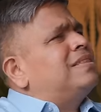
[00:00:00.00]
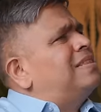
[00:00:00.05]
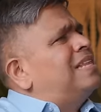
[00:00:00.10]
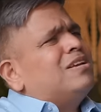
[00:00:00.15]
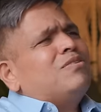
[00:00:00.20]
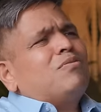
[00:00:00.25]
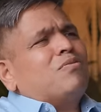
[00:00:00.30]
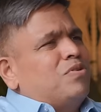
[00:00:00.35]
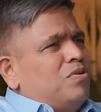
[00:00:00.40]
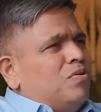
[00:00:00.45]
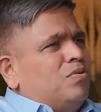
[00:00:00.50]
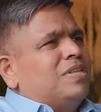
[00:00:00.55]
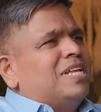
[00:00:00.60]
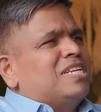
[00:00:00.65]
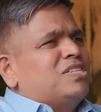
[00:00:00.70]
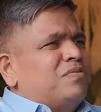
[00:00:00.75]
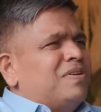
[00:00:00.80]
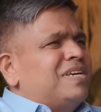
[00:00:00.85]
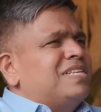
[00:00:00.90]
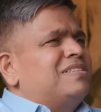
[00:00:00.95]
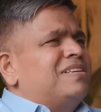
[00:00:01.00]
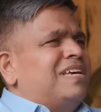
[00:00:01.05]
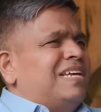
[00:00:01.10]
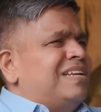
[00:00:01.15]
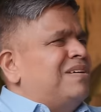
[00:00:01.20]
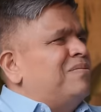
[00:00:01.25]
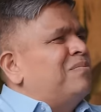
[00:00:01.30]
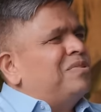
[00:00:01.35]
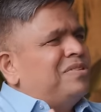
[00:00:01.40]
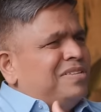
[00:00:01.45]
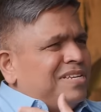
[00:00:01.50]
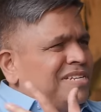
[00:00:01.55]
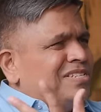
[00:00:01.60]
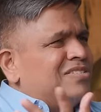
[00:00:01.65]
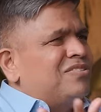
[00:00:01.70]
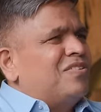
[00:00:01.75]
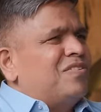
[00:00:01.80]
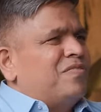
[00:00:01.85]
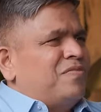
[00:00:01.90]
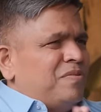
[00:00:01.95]
they don't know that's why it's an anomaly
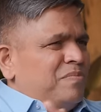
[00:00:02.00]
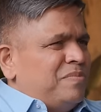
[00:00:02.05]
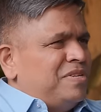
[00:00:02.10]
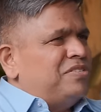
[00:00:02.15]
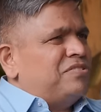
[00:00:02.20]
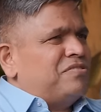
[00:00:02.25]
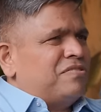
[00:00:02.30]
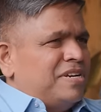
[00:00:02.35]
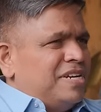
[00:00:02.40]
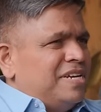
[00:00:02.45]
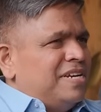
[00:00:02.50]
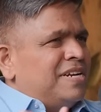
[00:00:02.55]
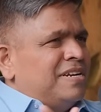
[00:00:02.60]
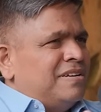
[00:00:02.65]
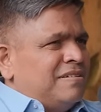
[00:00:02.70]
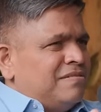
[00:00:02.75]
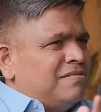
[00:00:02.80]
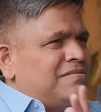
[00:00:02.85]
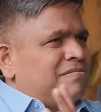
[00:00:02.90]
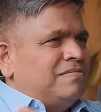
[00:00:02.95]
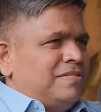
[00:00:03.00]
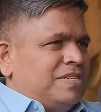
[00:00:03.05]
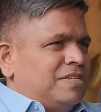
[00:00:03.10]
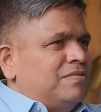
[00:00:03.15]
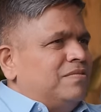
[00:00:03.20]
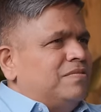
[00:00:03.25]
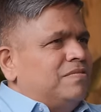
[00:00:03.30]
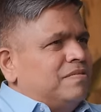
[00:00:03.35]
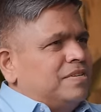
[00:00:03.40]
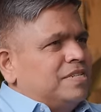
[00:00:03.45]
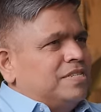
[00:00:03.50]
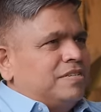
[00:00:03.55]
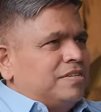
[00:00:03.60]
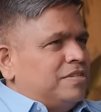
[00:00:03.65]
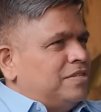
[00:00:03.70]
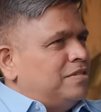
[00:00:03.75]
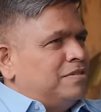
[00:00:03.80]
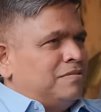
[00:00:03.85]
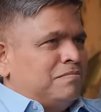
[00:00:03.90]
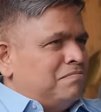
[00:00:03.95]
and sort of a mystery and you know
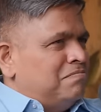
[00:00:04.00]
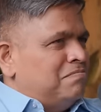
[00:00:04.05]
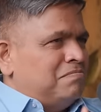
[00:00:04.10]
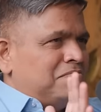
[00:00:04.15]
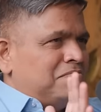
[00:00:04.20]
research